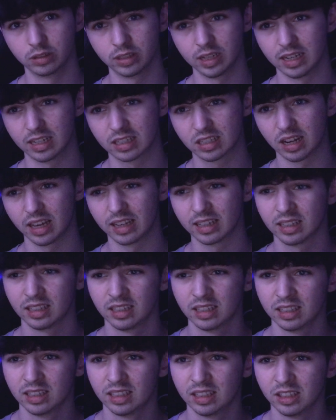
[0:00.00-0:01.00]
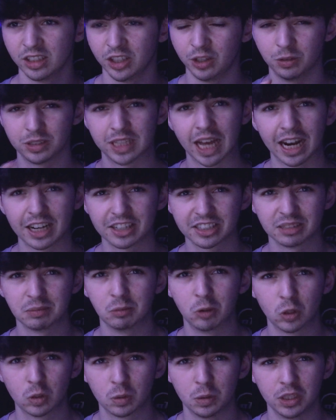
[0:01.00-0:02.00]
It's like, you attach them
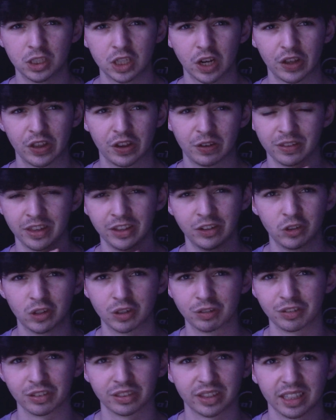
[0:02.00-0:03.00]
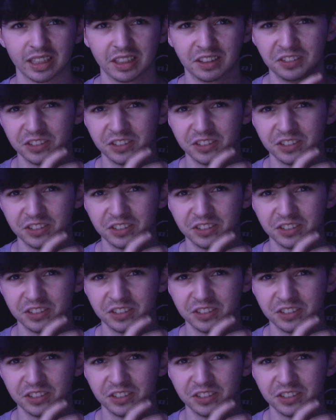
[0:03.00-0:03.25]
all to each other and they do different things